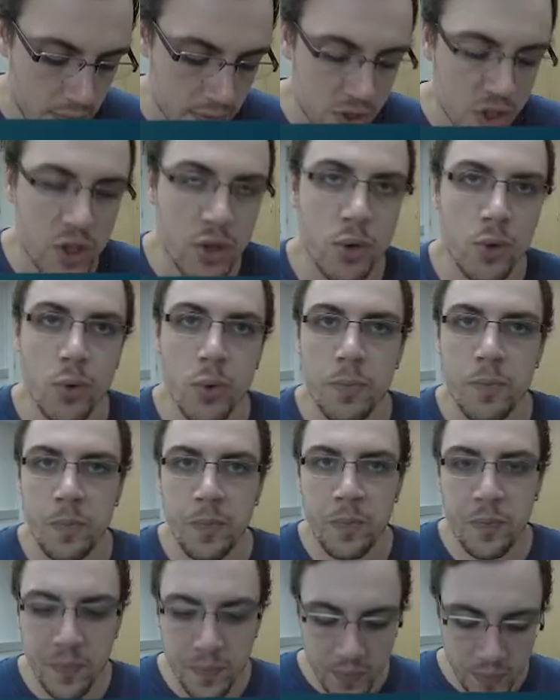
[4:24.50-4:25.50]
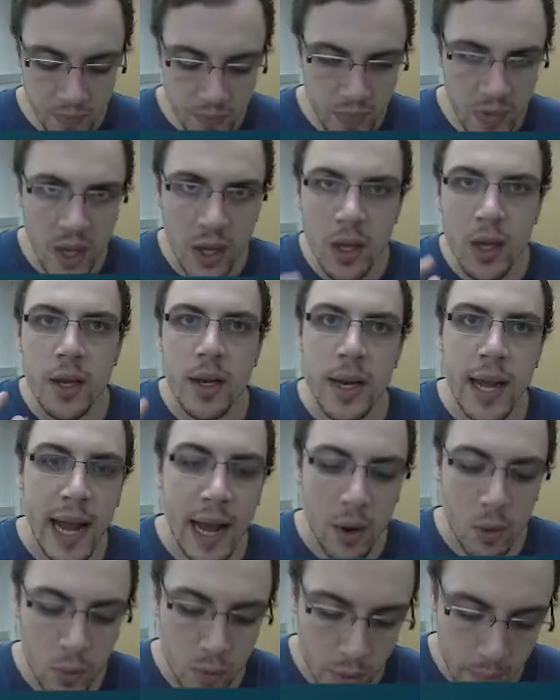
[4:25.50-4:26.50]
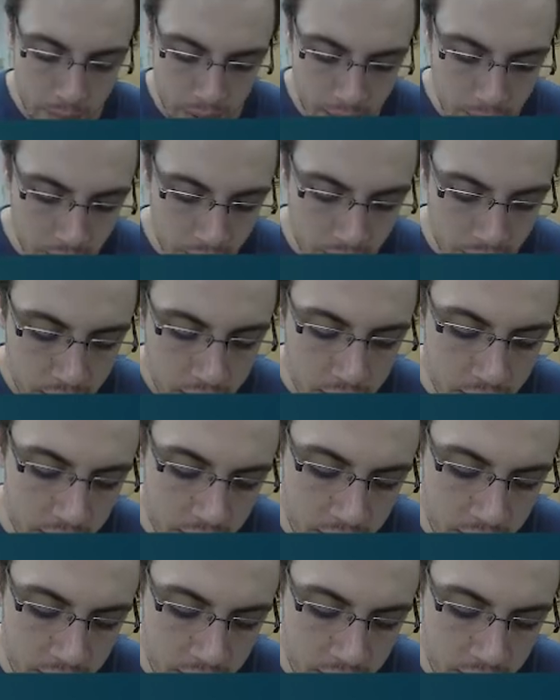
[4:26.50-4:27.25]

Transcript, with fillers: of 2. Now, remember,